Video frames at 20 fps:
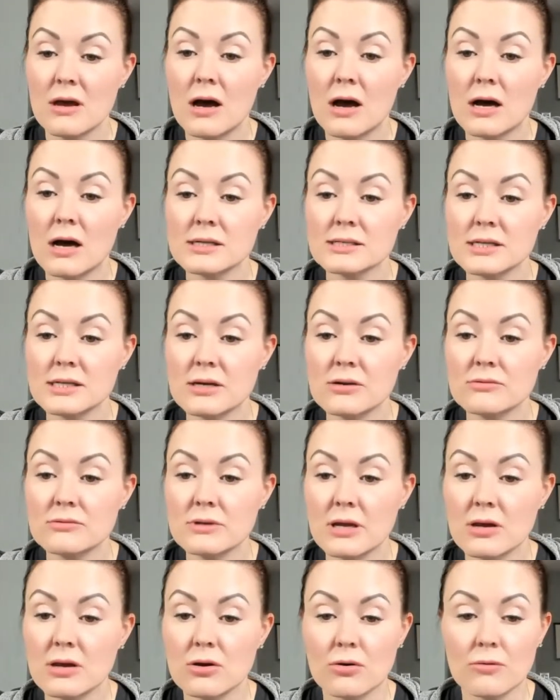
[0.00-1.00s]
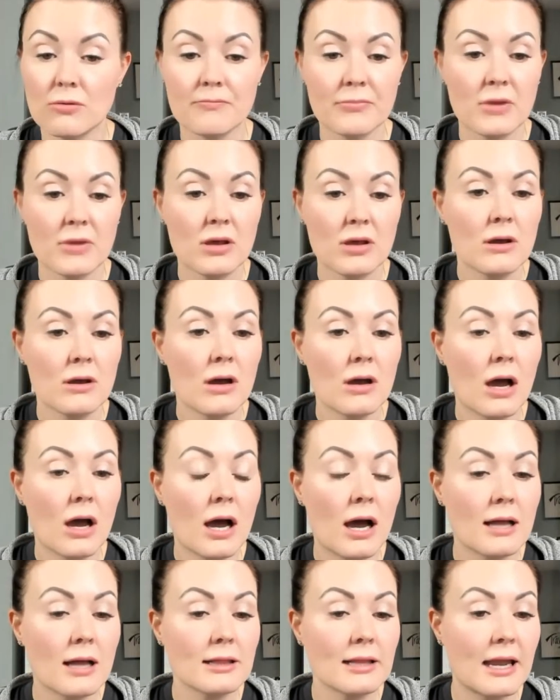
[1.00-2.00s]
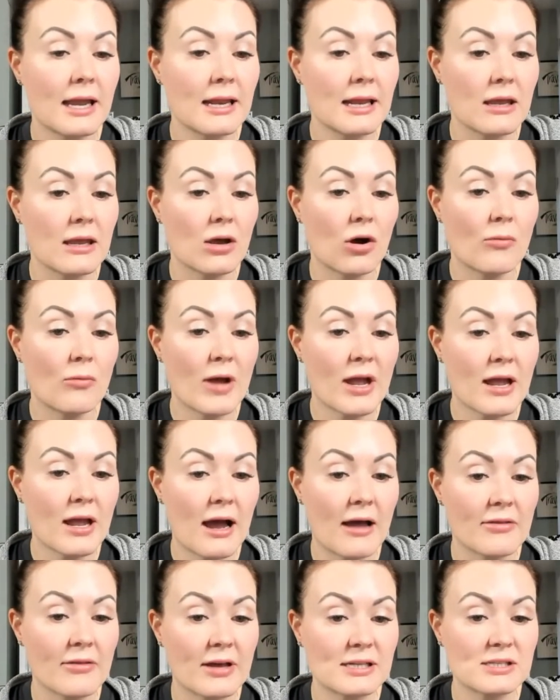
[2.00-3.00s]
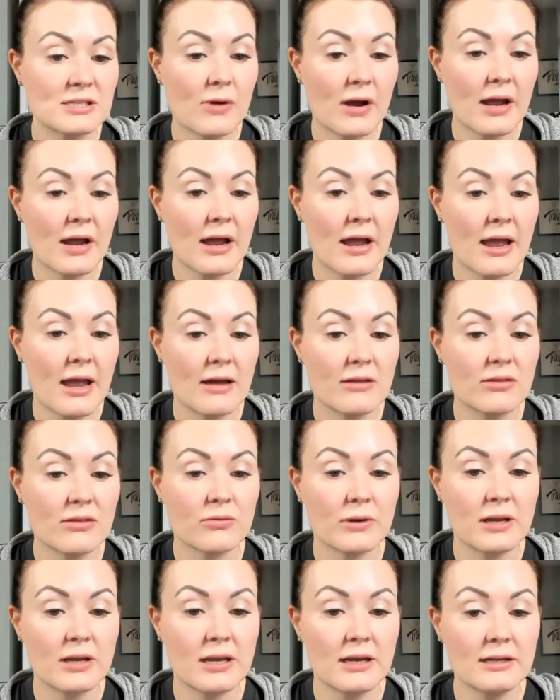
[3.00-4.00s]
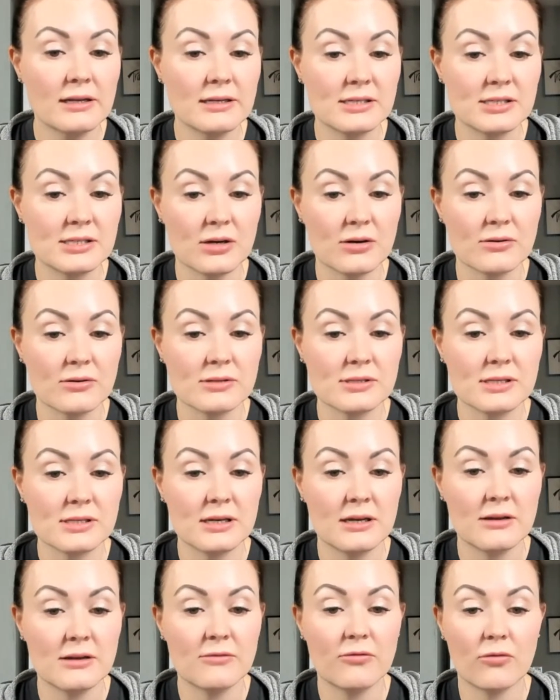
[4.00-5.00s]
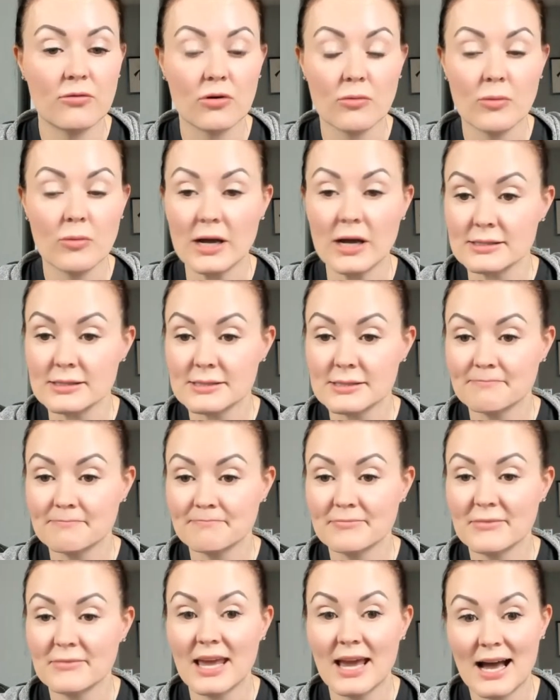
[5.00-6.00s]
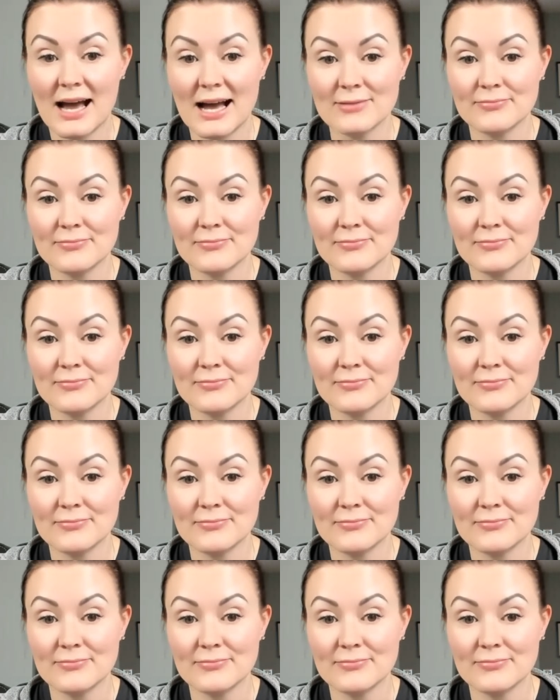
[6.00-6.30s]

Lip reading: I don't know. Lady, oh my God, that's why I had 3 kidney stones in 4 months. Yeah.